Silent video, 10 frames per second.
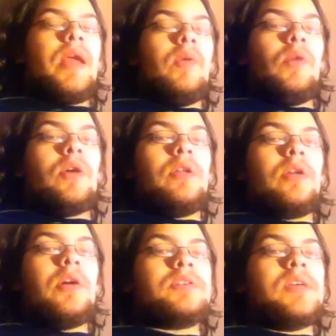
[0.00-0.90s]
I work on
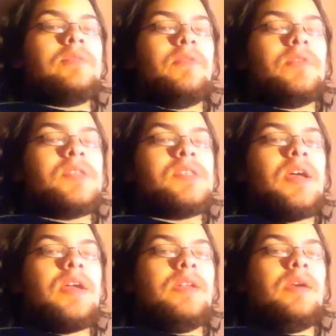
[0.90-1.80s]
content for the
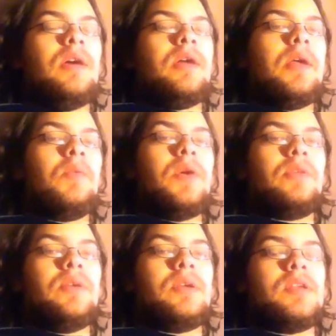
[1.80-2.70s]
site, uh,
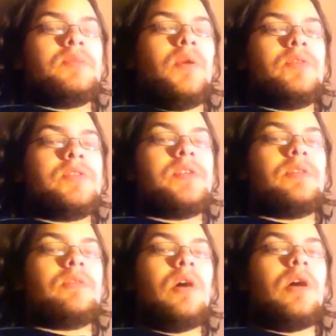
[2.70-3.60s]
whether it gets posted
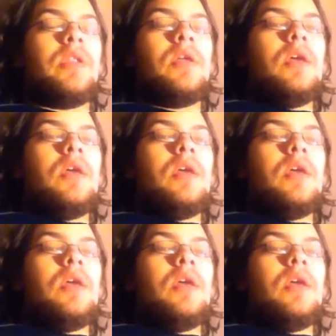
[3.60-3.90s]
or not.